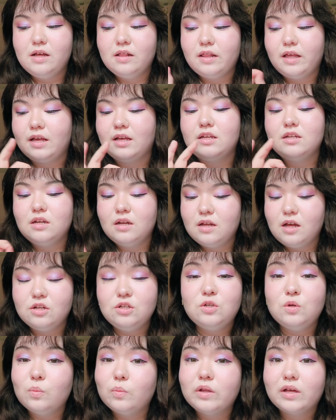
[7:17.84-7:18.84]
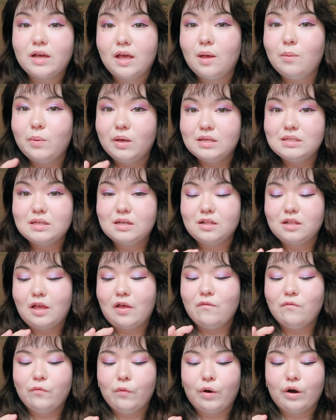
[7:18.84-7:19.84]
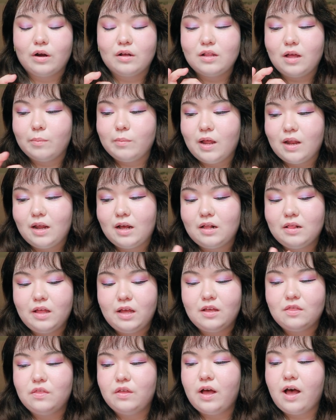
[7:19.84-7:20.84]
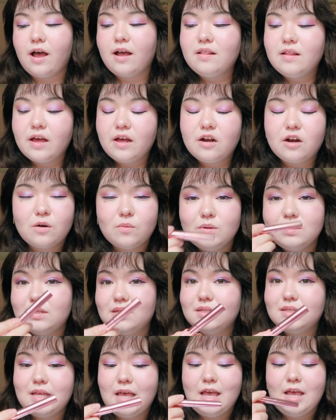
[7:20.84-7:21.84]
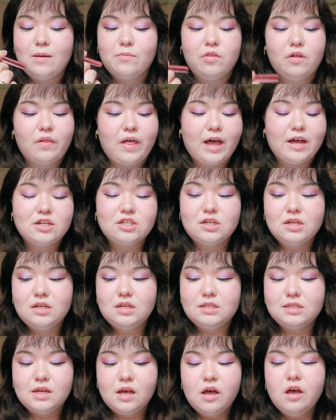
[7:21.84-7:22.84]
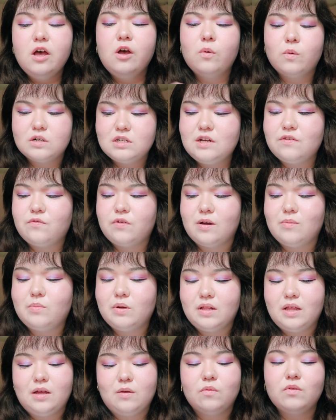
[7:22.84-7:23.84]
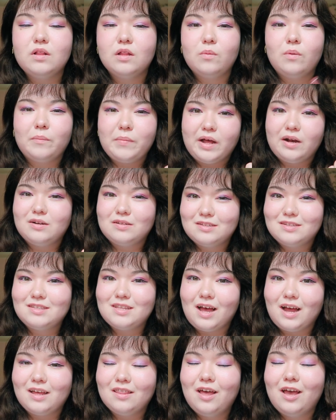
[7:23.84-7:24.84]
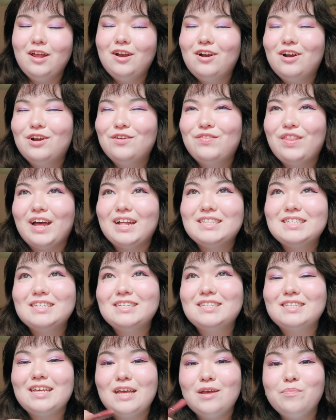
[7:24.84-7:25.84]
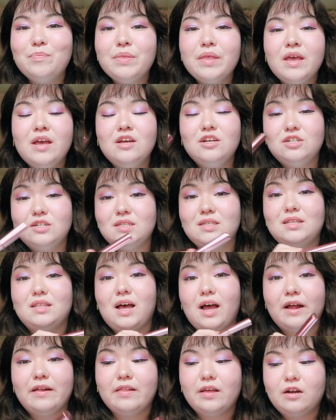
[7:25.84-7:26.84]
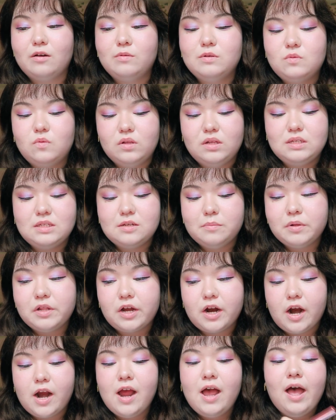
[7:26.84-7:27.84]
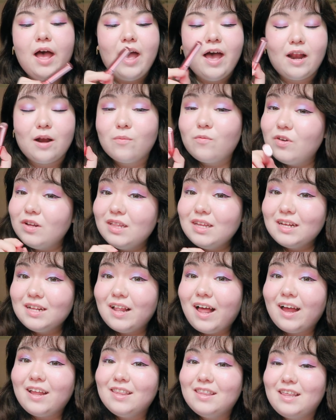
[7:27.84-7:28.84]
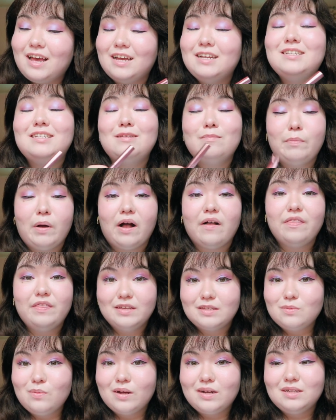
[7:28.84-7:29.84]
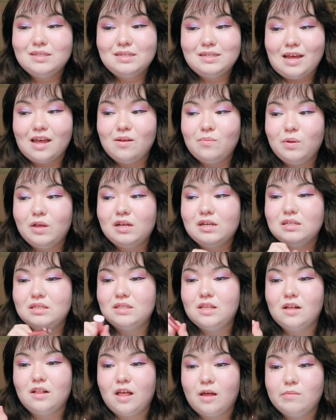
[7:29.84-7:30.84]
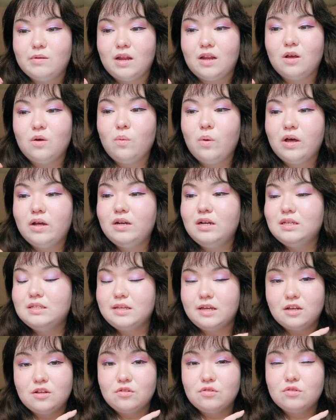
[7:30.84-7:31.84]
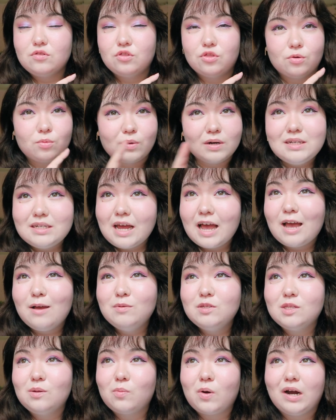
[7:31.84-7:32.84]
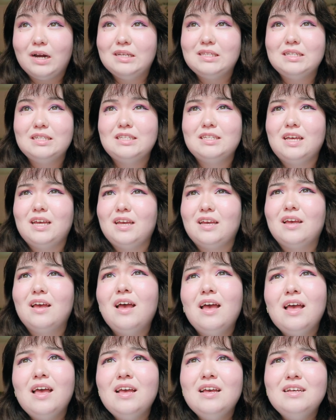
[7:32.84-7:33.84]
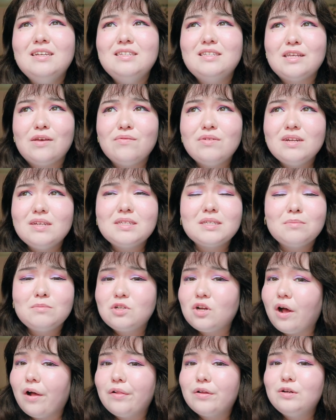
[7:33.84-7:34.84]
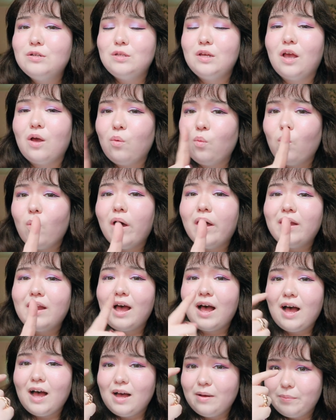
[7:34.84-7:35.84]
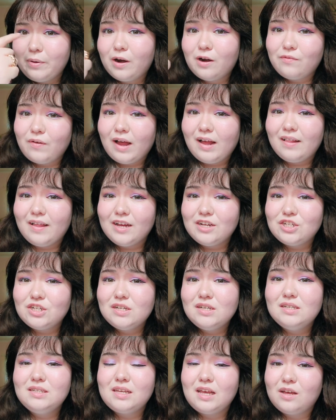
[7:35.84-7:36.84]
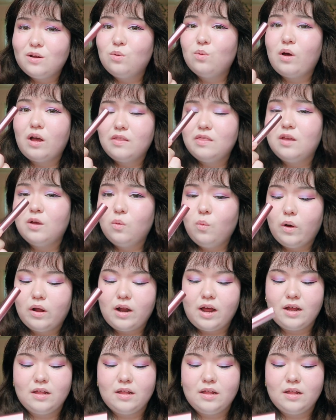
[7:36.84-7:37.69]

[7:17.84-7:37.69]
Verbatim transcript: like a duplicate basically for Glamnetic. Like the eyeliner was the same, the lashes were different, but like really what matters is the eyeliner if that's the same. She said the eyeliner was really similar and I'm really glad that I bought this one instead because the Glamnetic one is like three times the price. It's like 70 some dollars. You get one pair of eyelashes and I think one